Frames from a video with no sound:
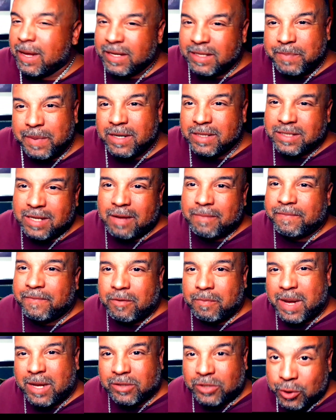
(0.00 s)
it's been set up
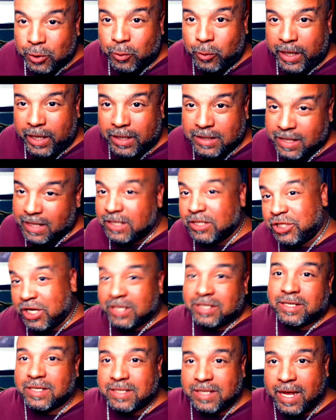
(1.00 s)
for about 2 weeks and it
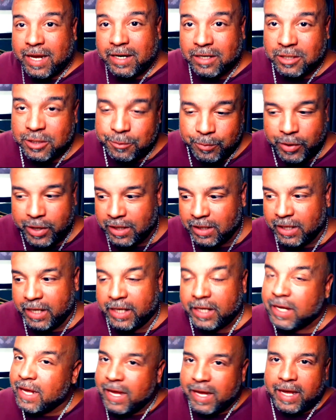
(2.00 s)
just decided to spring a
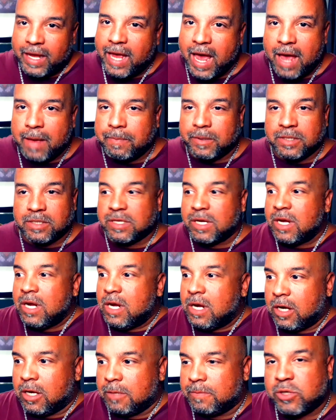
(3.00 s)
leak. It happens.
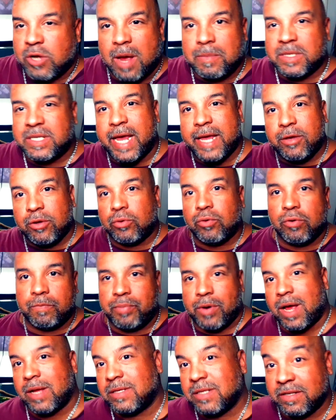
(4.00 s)
So I'm gonna take you through the
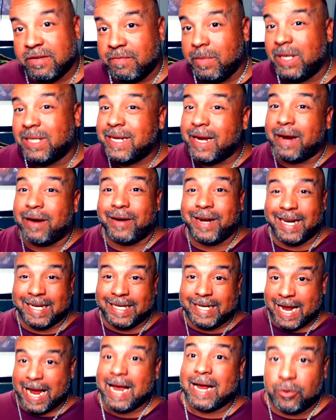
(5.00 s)
process of me tearing
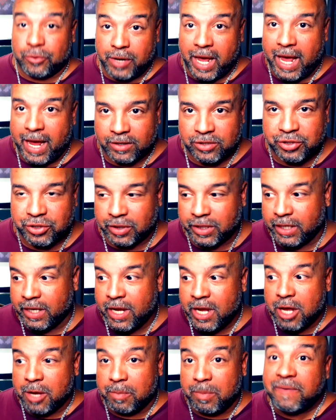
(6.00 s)
it down, actually,
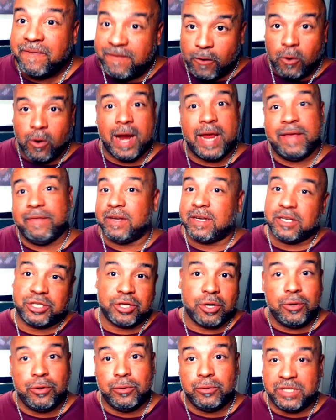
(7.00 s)
before I even could
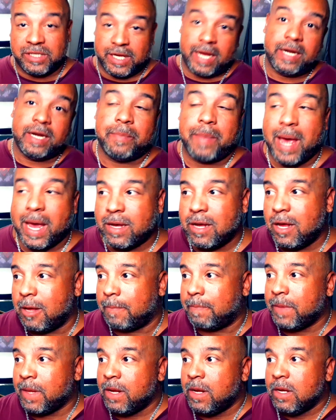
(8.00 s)
show you setting it back
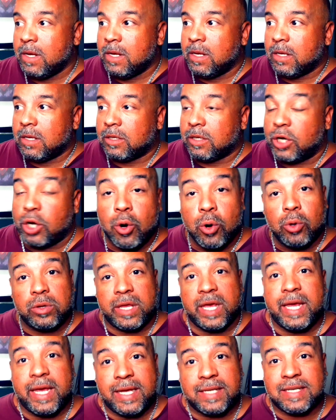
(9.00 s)
up. The cool
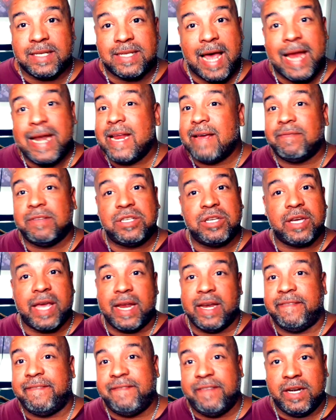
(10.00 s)
thing is I never took
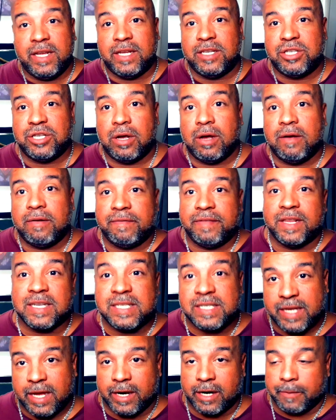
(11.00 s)
any footage of the
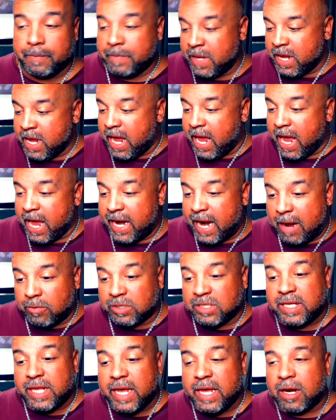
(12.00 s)
setup, and I
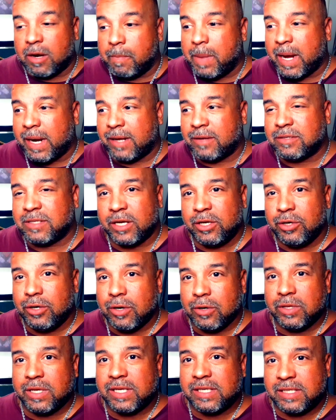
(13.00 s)
was thinking about it. I was like, you
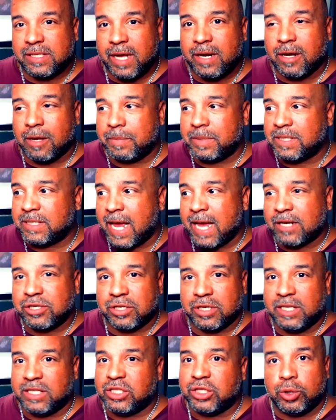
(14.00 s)
know, this setup is
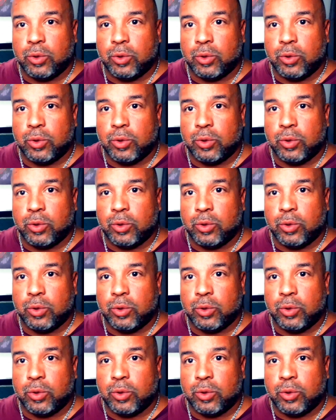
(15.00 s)
actually